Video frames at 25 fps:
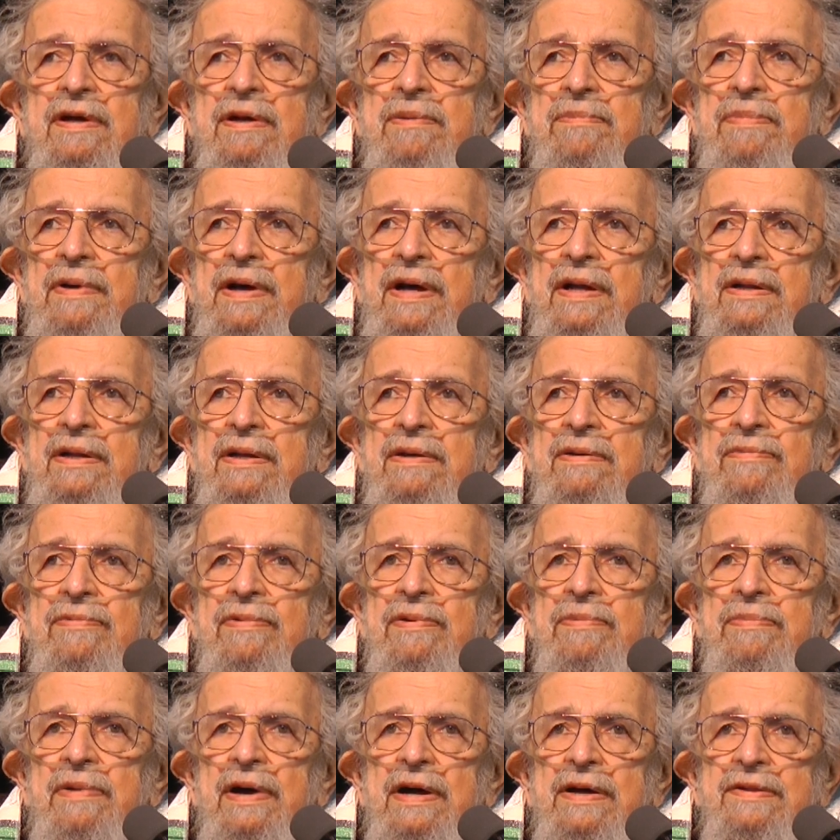Kabbalah,
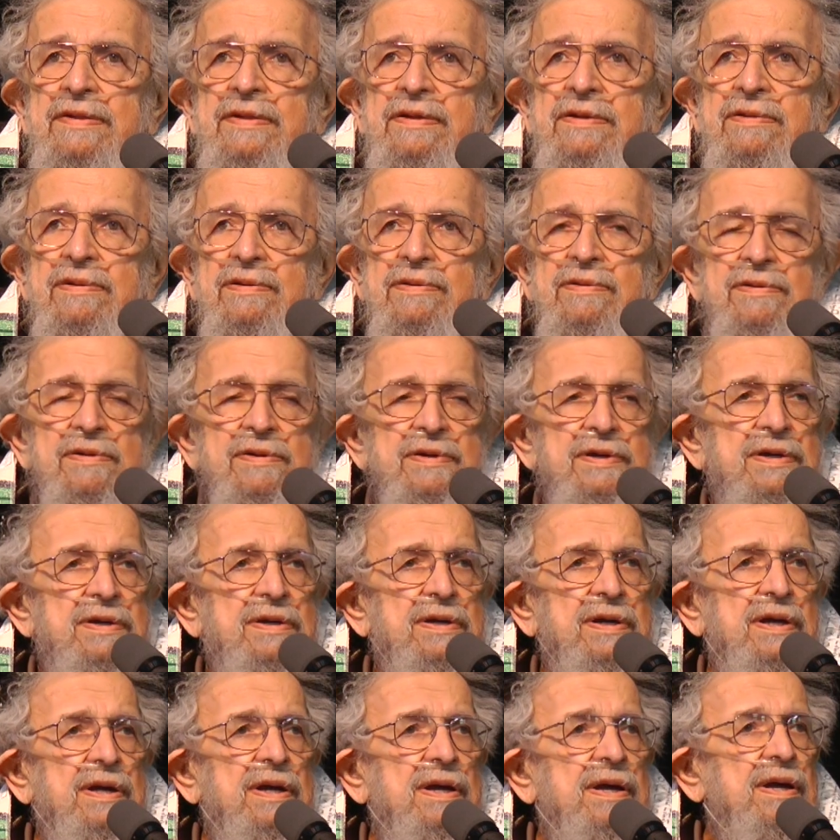Reb Isaac
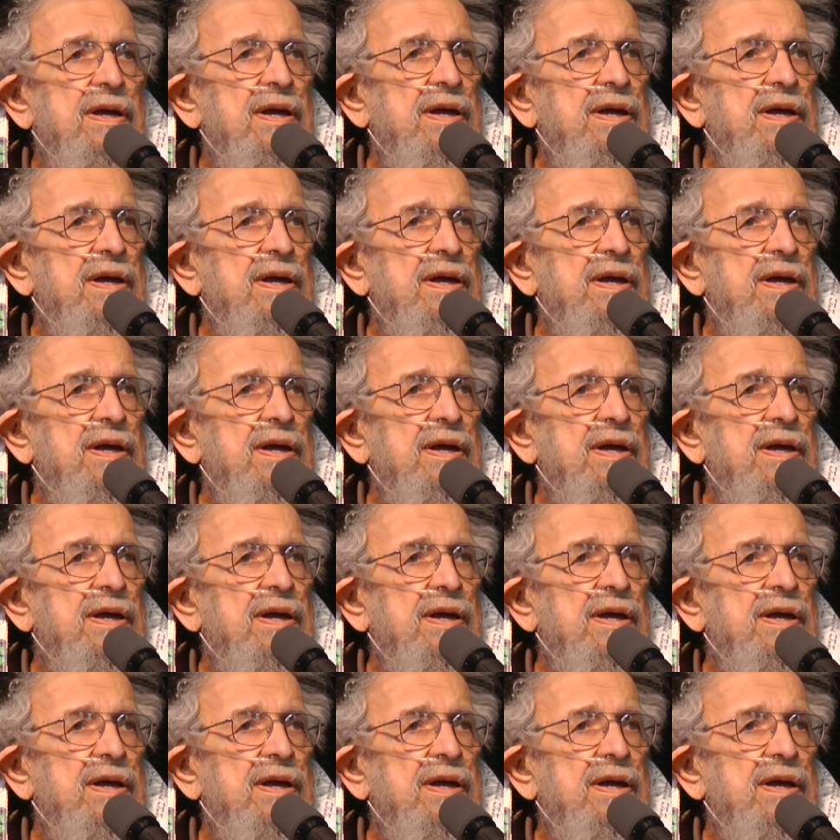Luria,